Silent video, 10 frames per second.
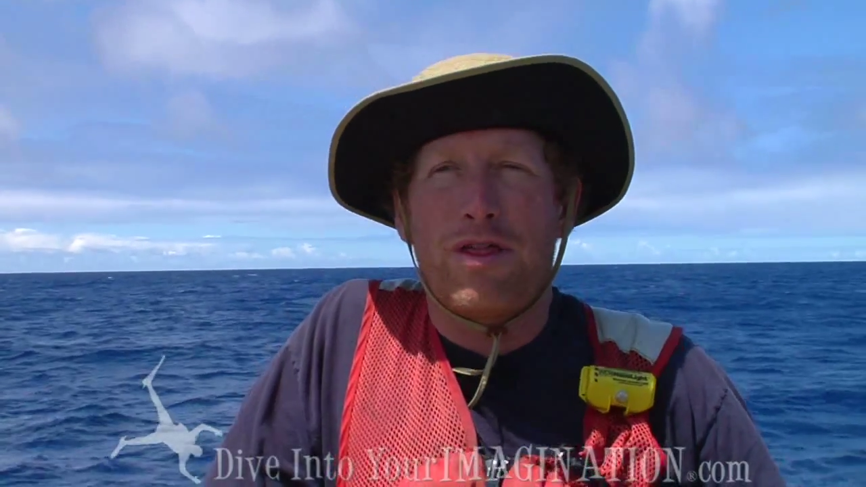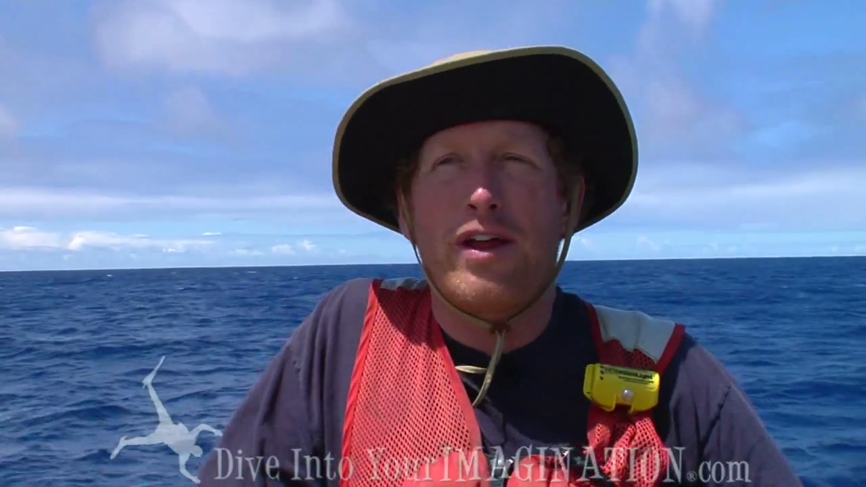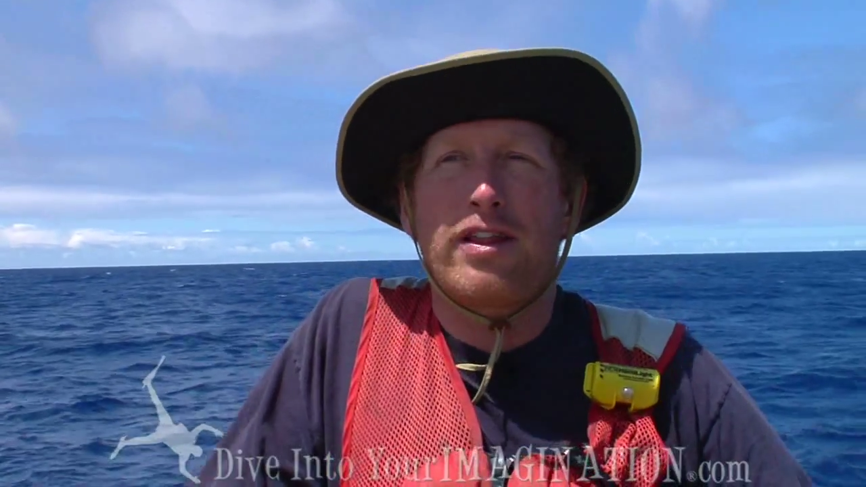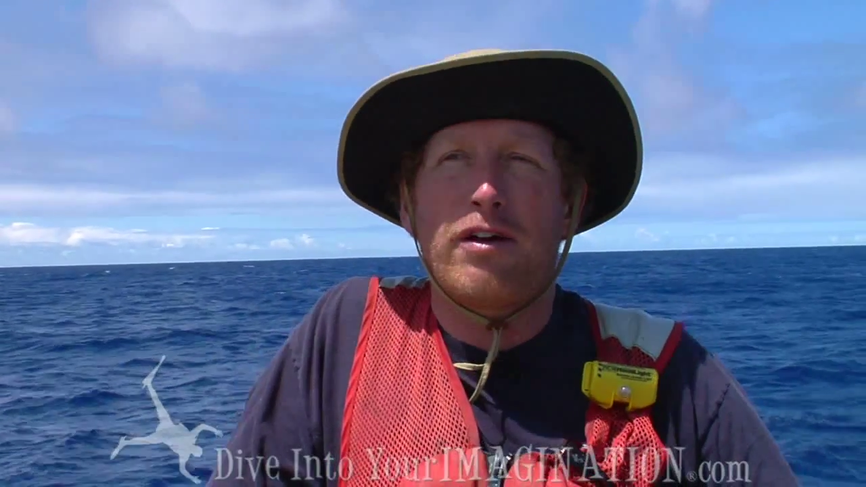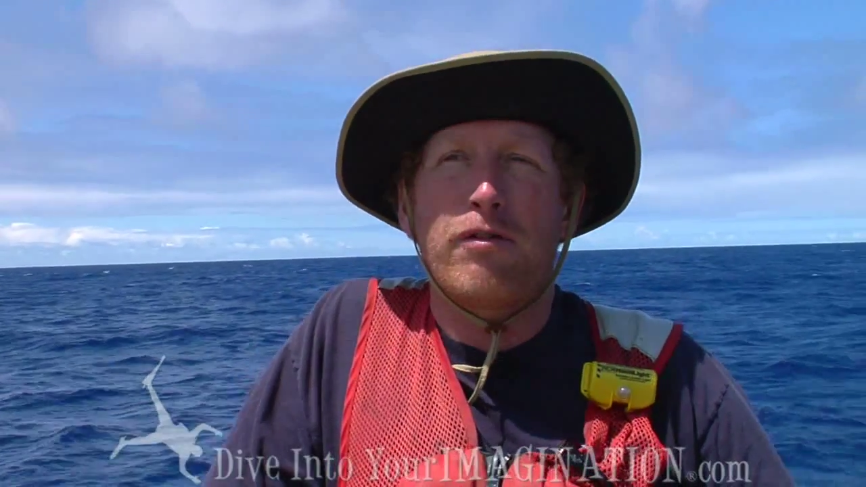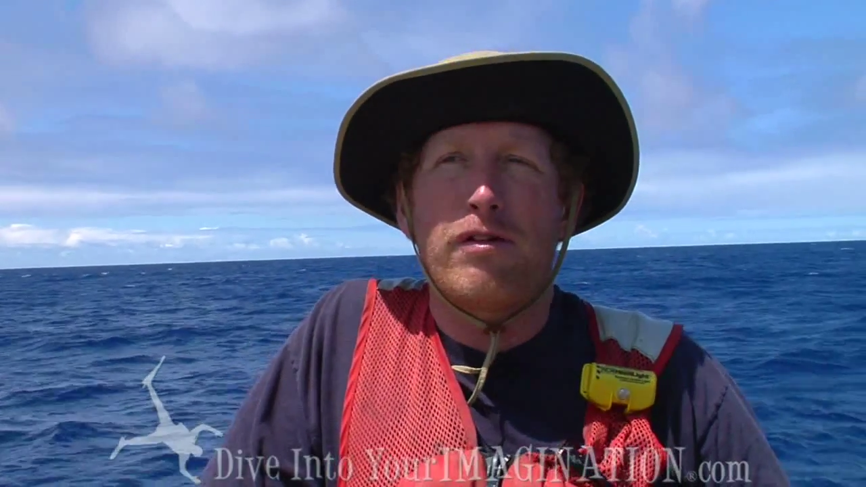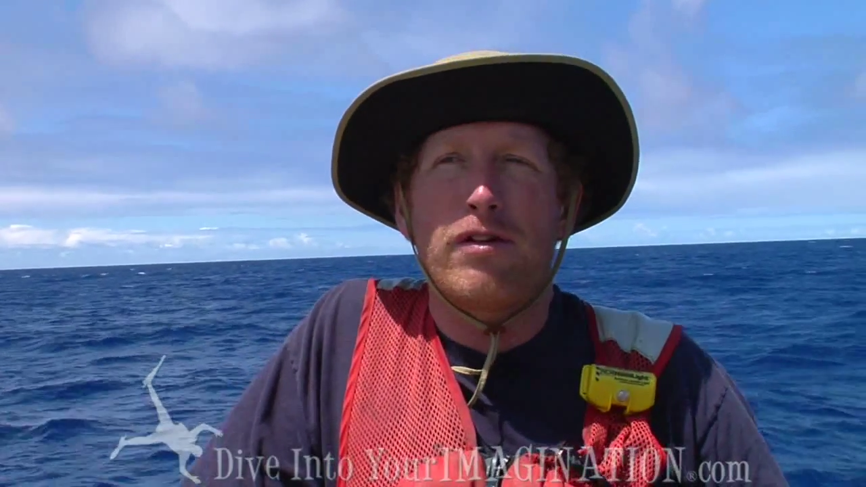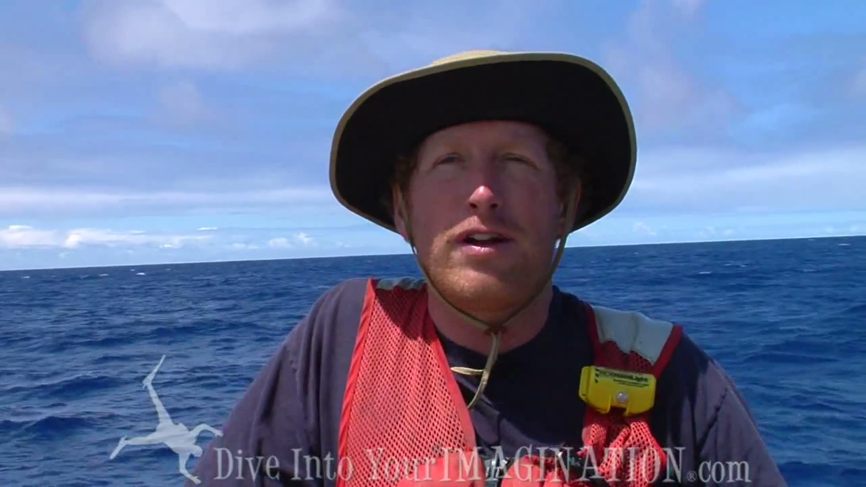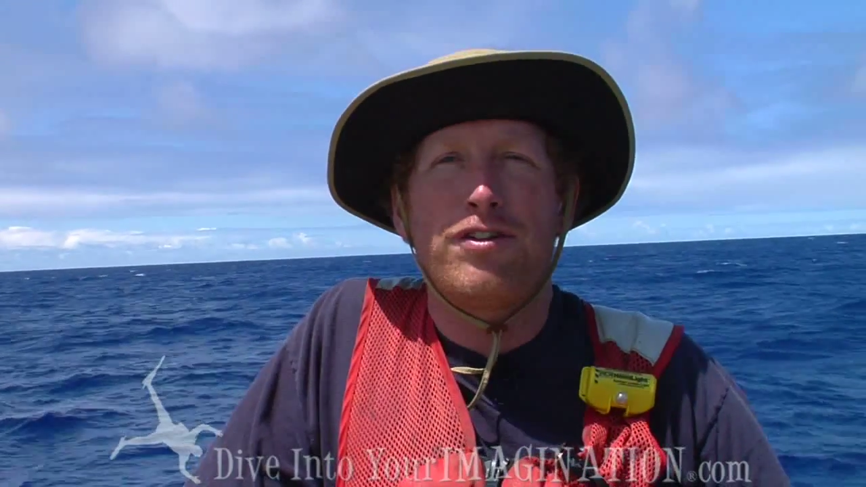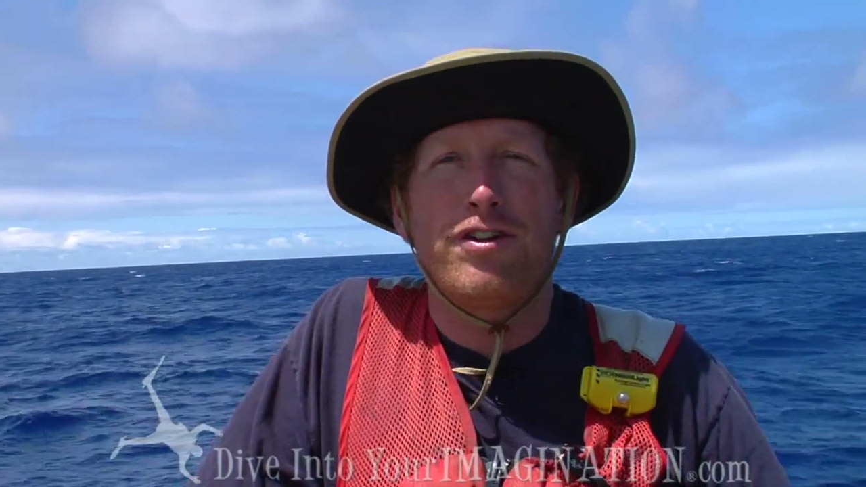think that we
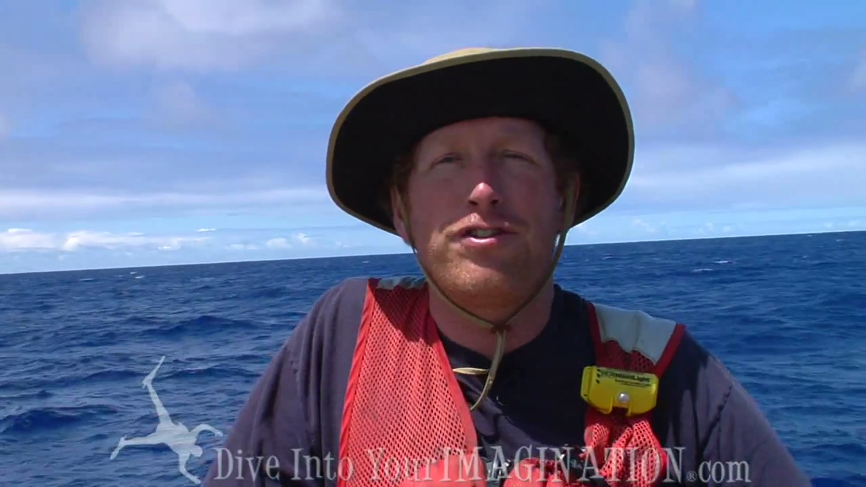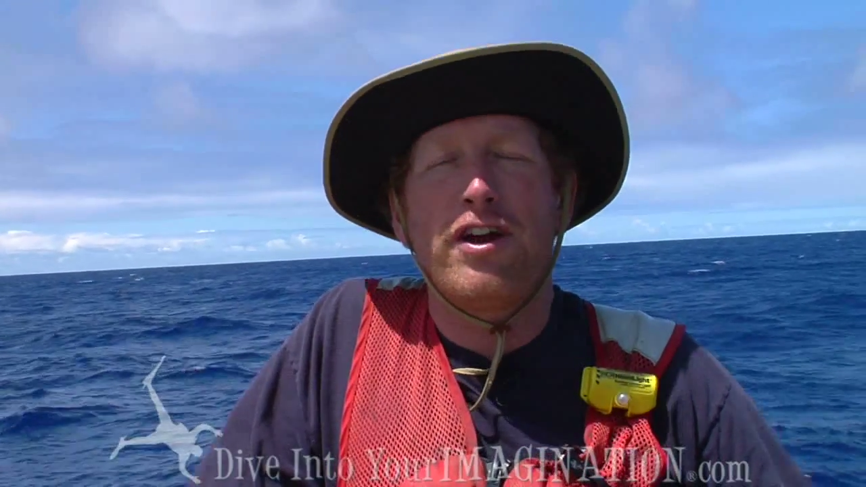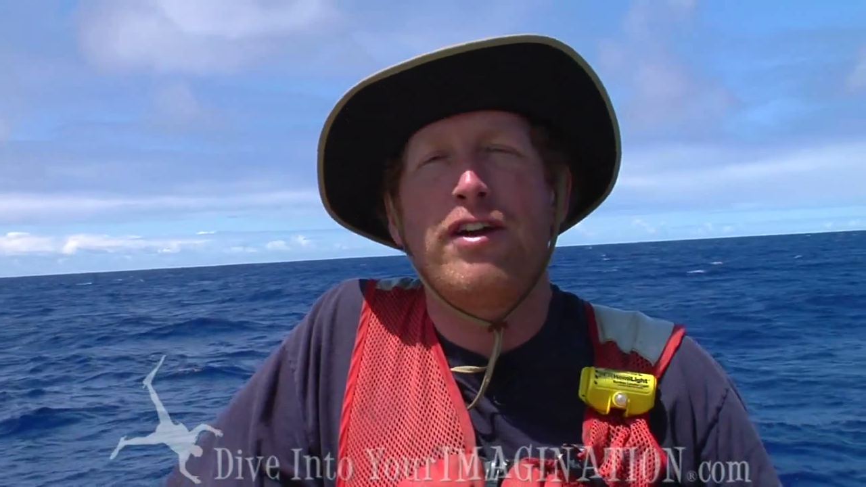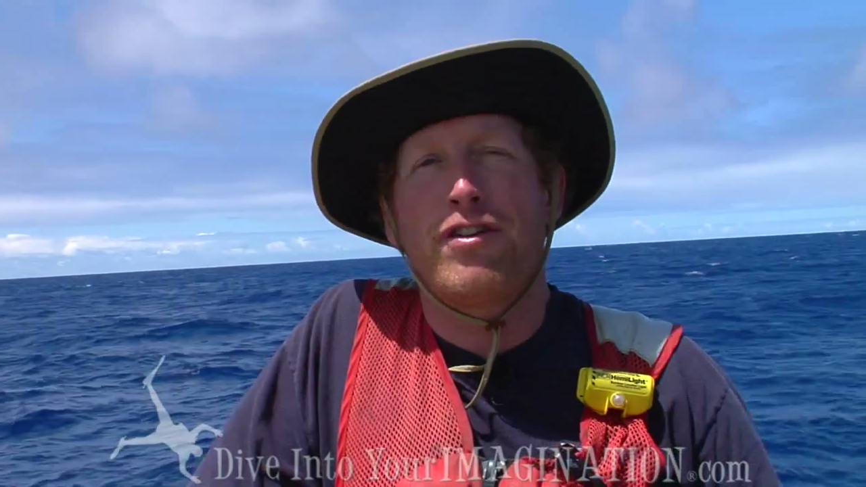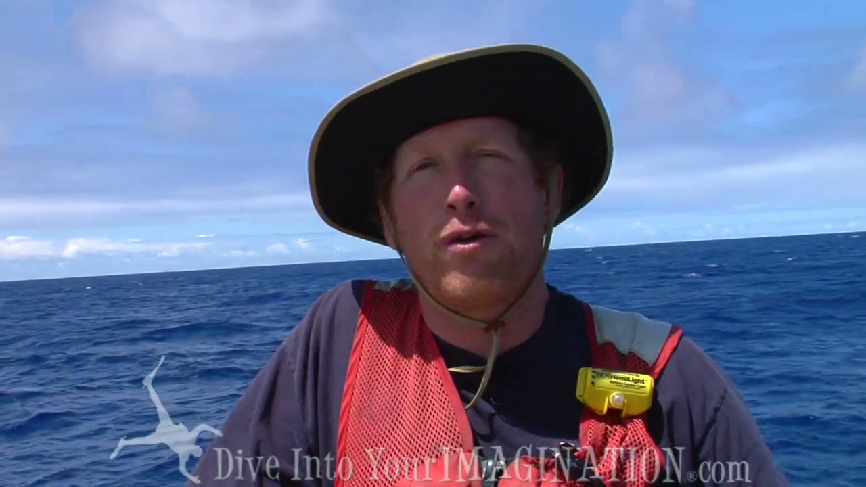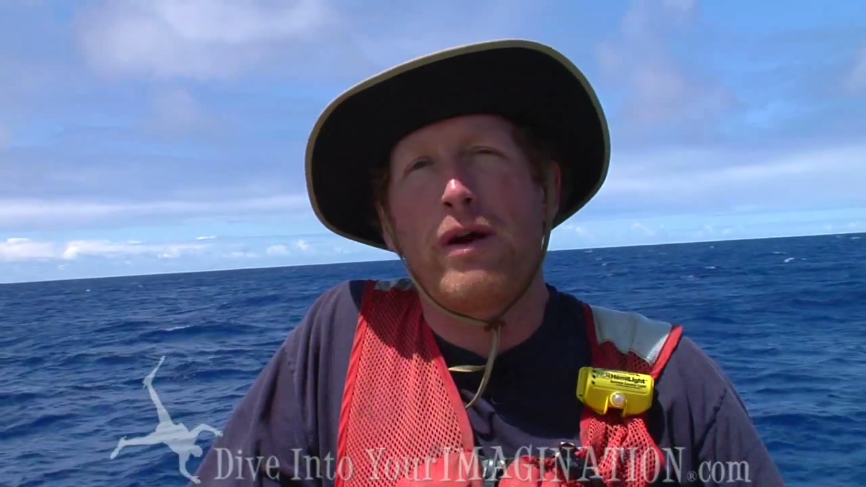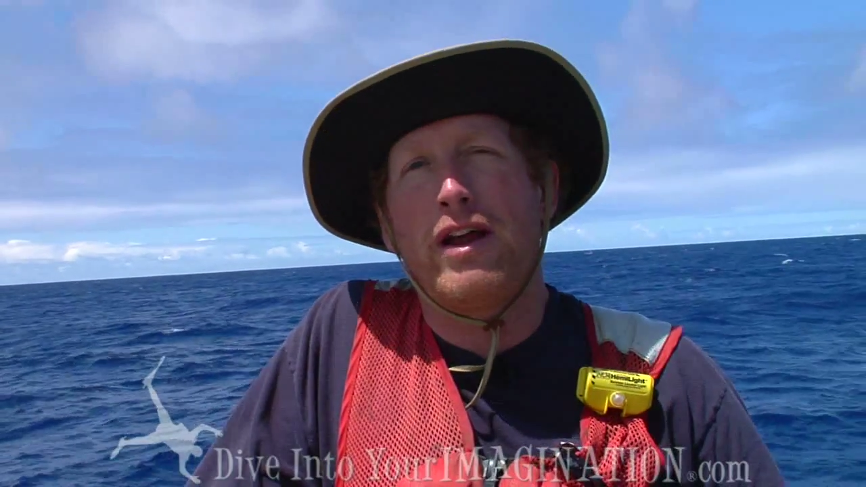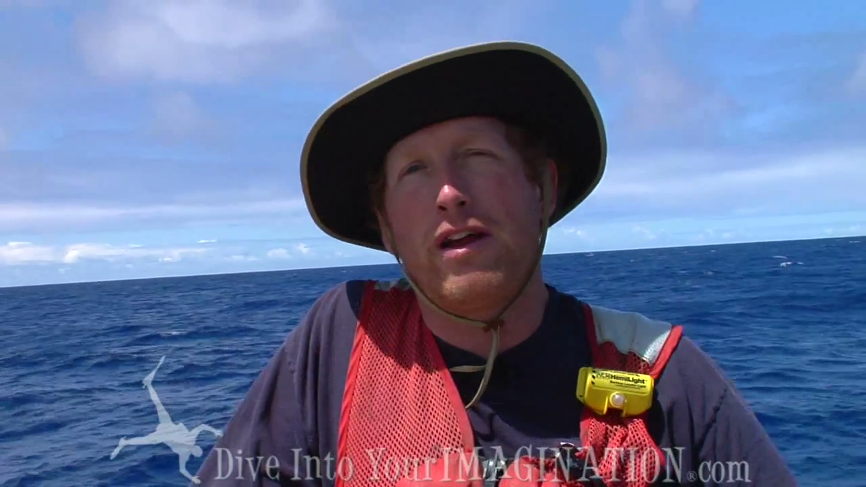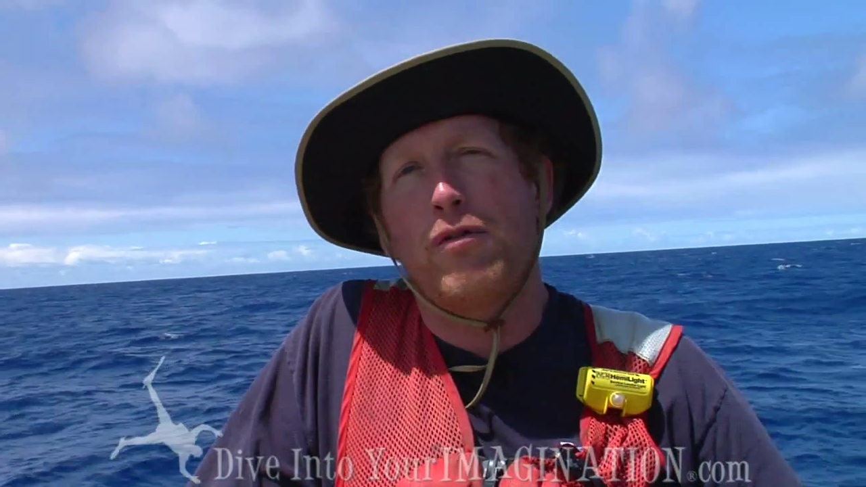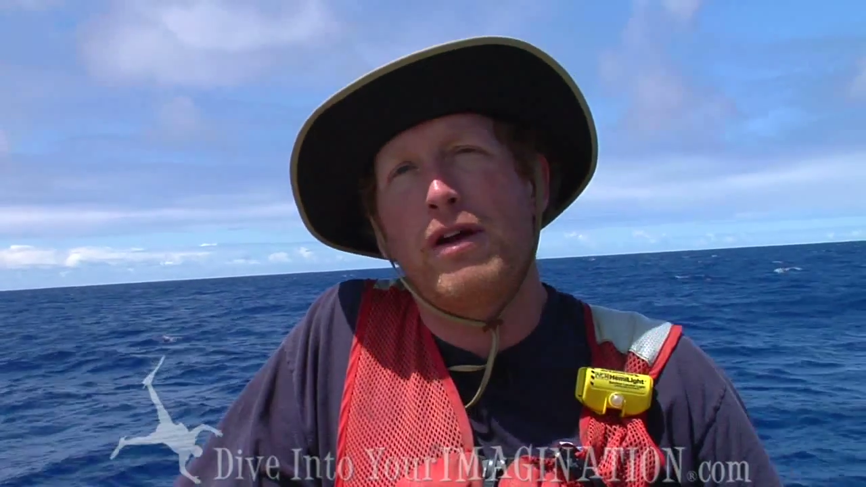really should change the way that